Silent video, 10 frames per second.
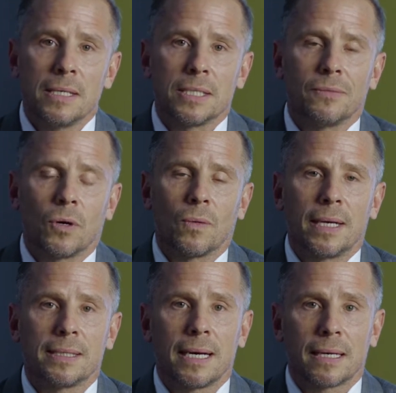Civil
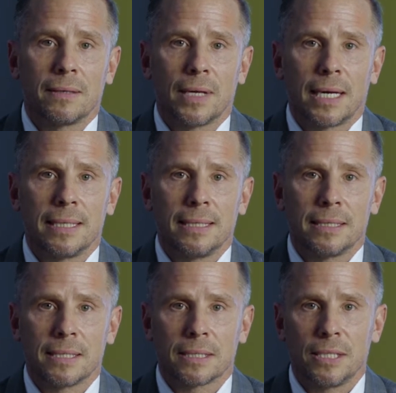Rights Act of
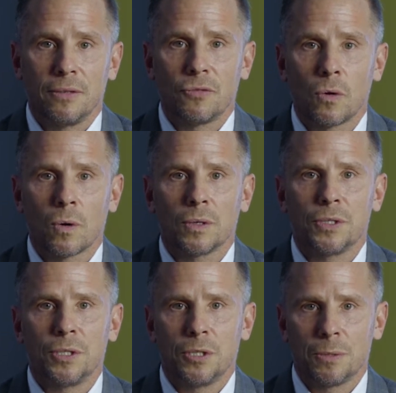1964
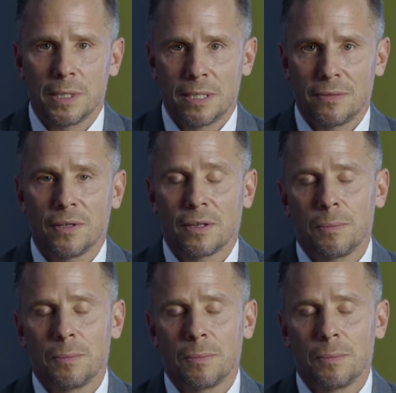to specifically